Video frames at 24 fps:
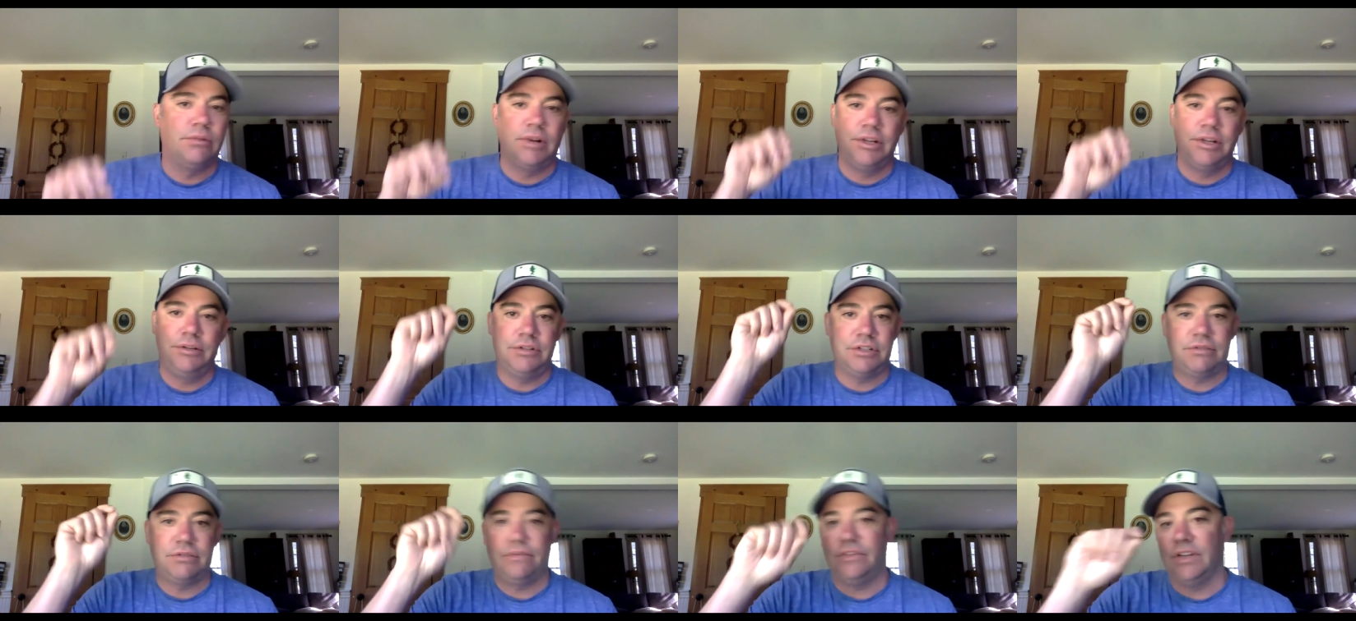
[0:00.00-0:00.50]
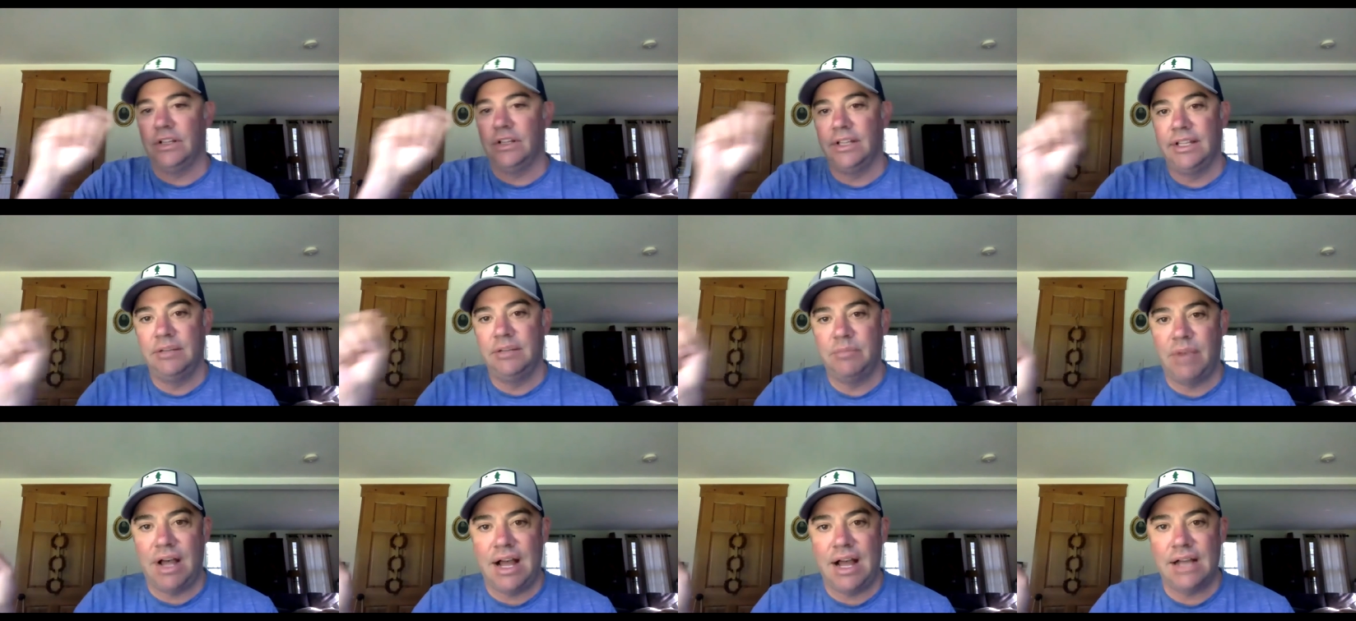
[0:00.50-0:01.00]
you just fill in
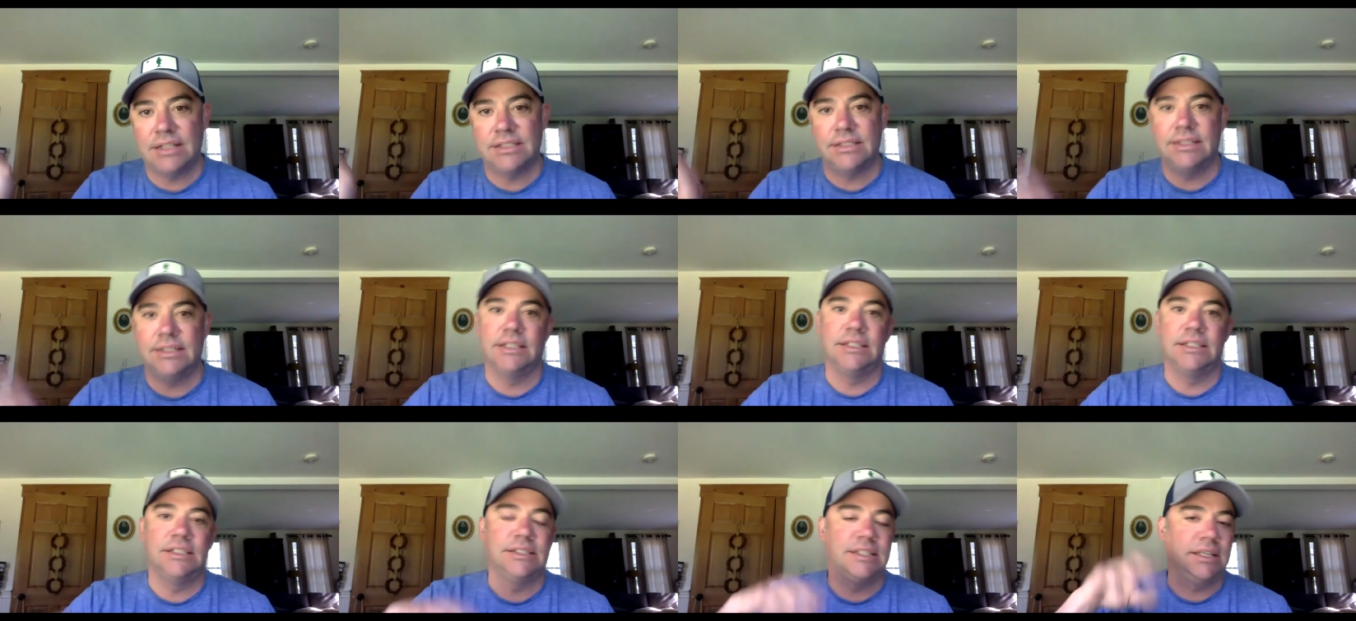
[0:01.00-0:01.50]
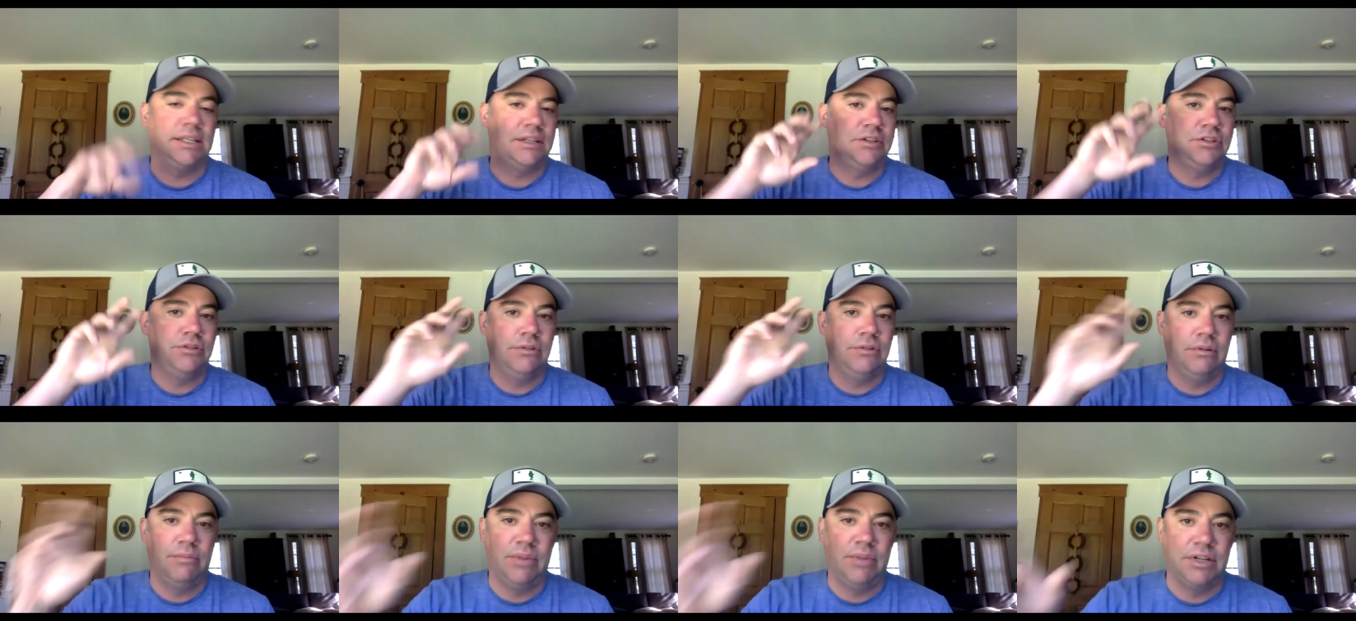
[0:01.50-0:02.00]
boxes and
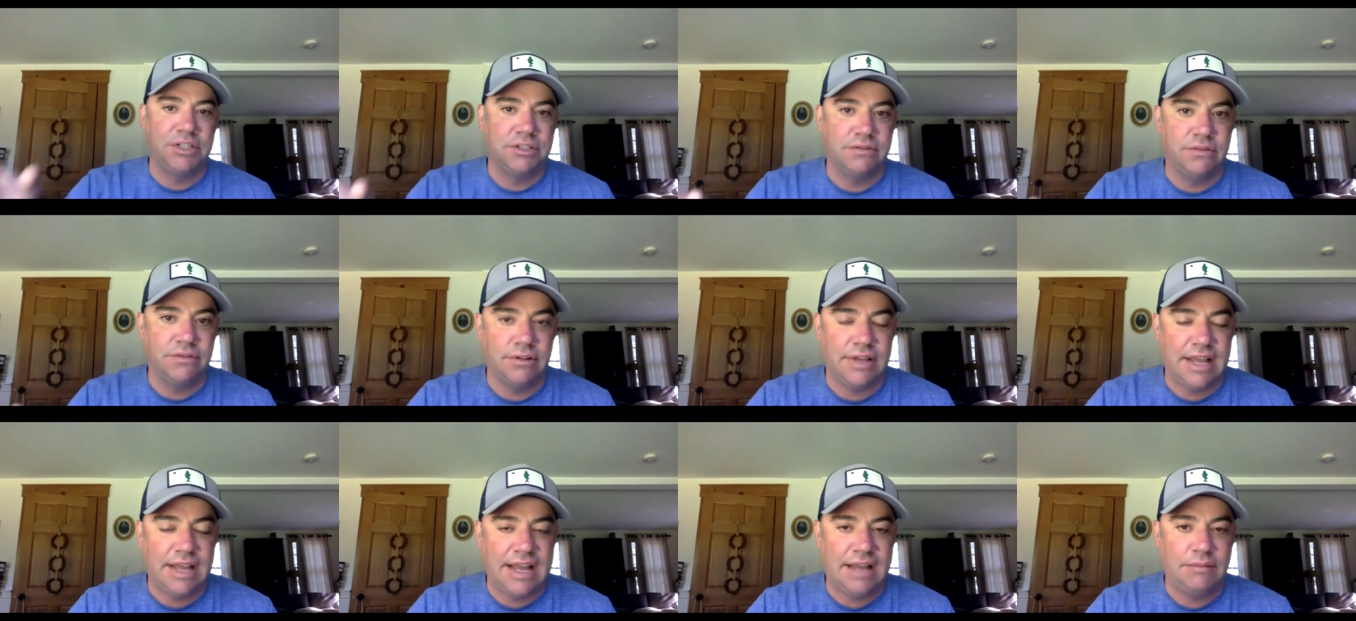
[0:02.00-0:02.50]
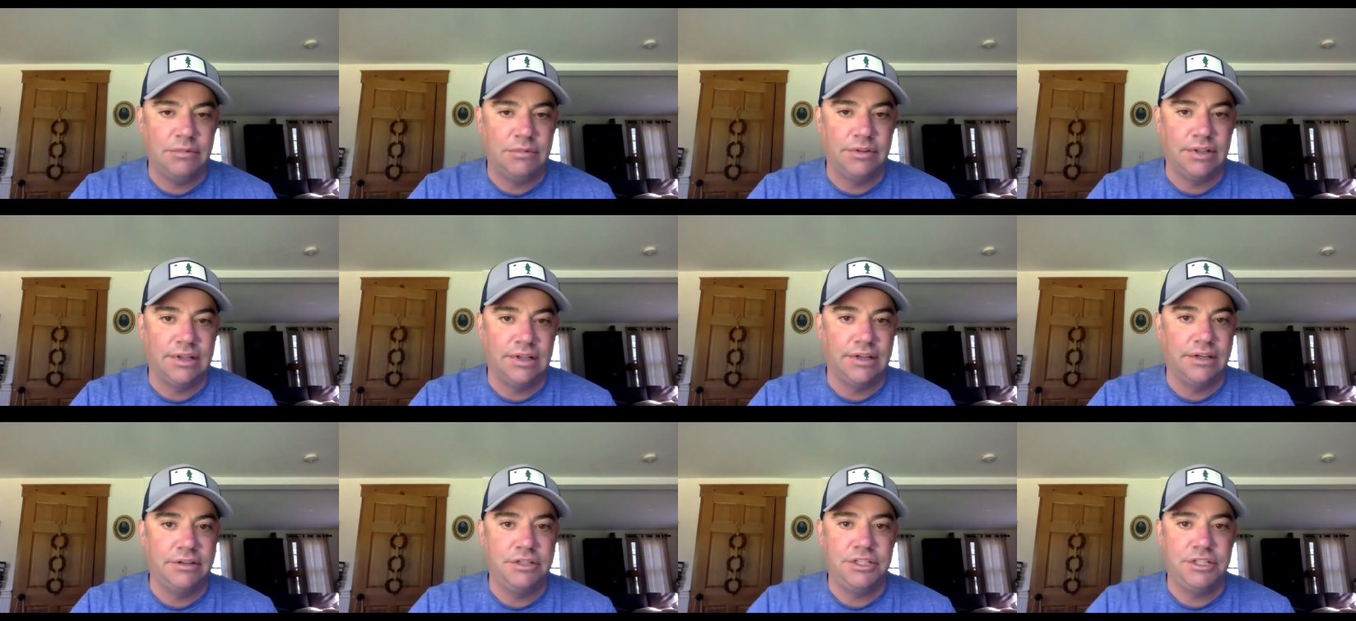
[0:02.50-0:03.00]
do a bunch of
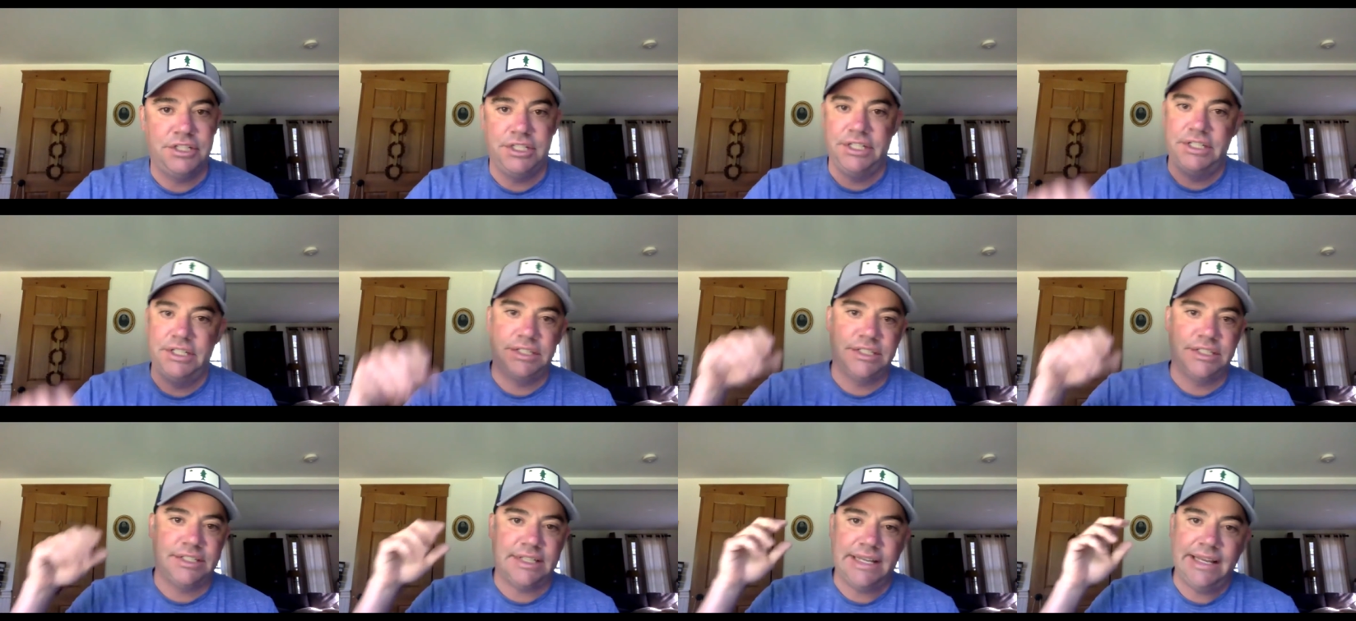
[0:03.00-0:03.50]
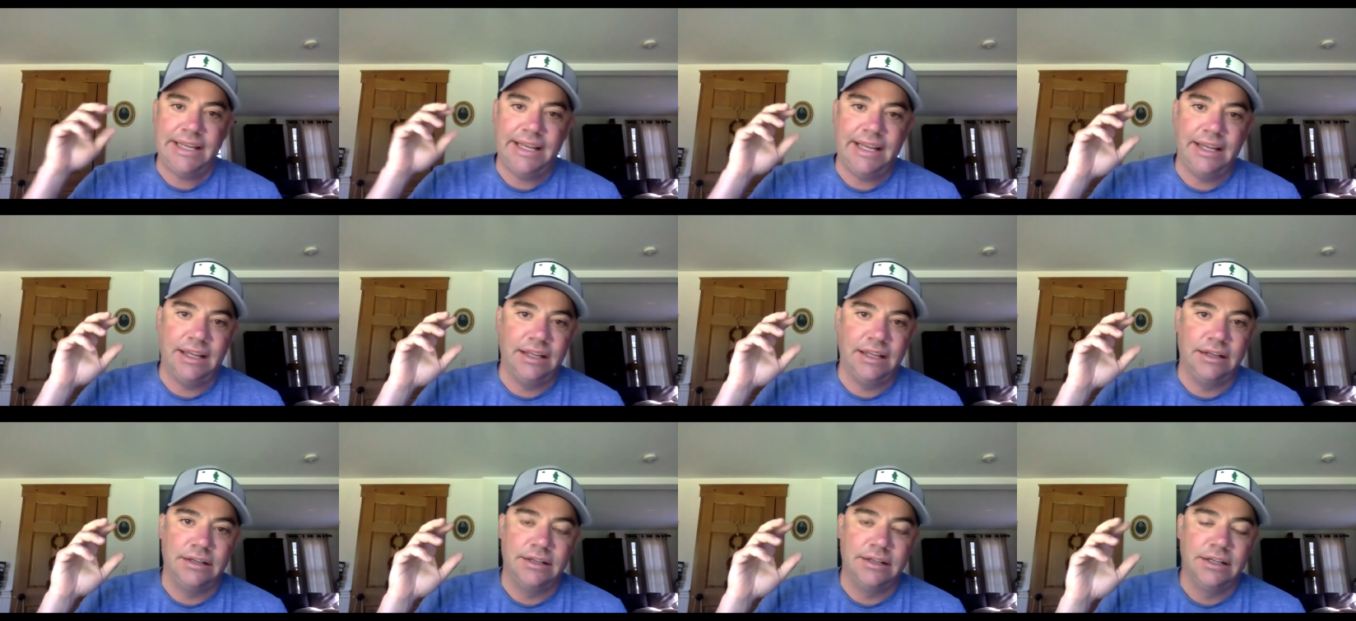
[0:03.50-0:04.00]
vocabulary sheets
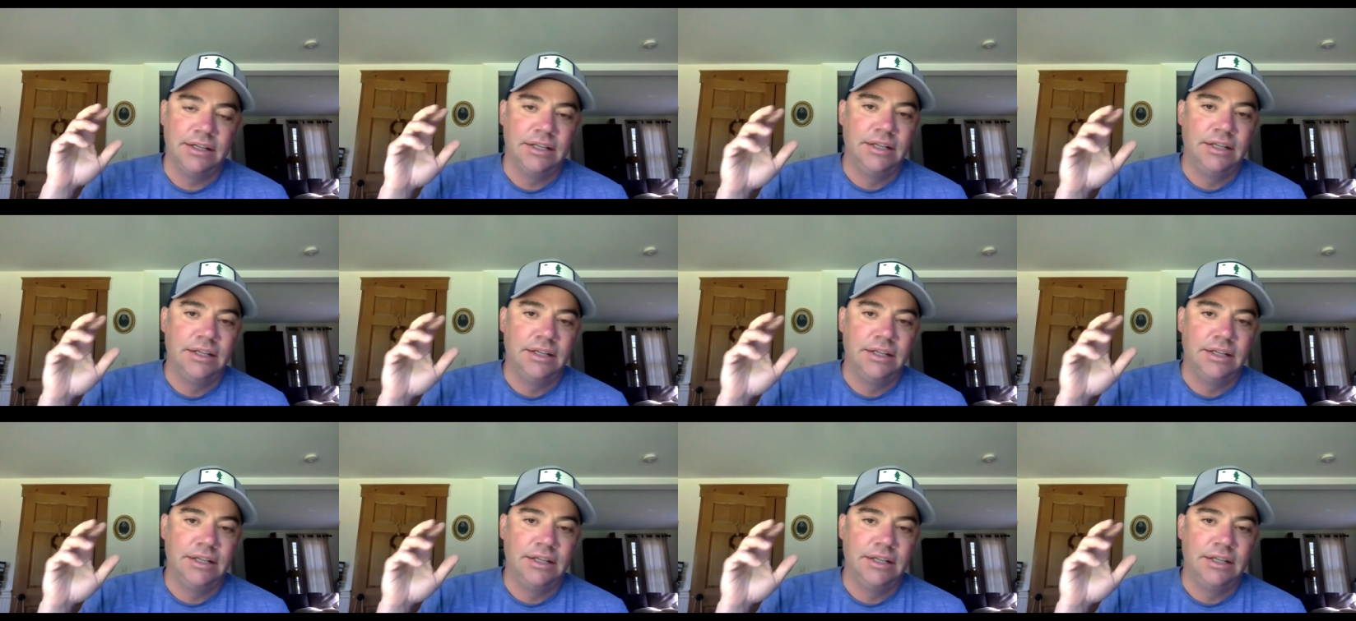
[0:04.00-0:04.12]
and